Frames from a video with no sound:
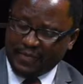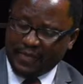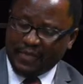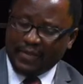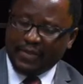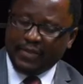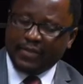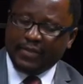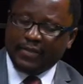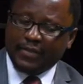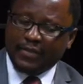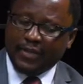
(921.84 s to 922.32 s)

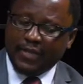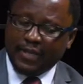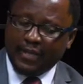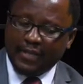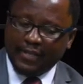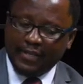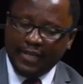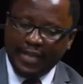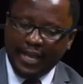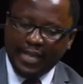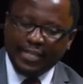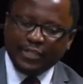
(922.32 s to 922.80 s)
The
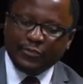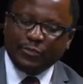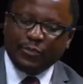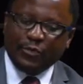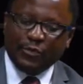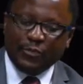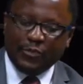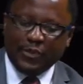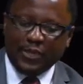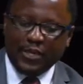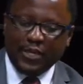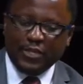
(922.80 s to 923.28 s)
expo
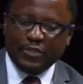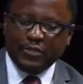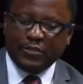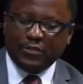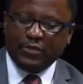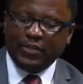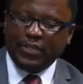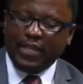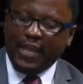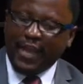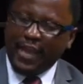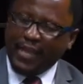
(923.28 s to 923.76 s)
begins on
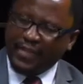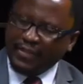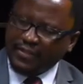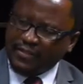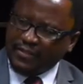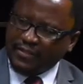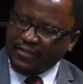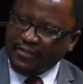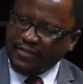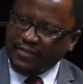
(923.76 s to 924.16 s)
the 8th